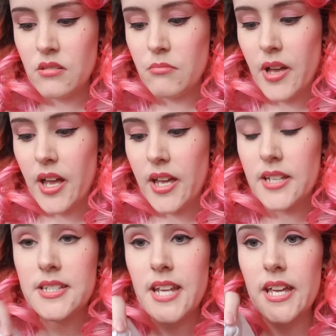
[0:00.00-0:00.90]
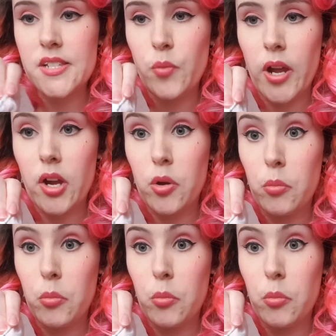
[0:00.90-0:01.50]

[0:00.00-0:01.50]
by Texwear.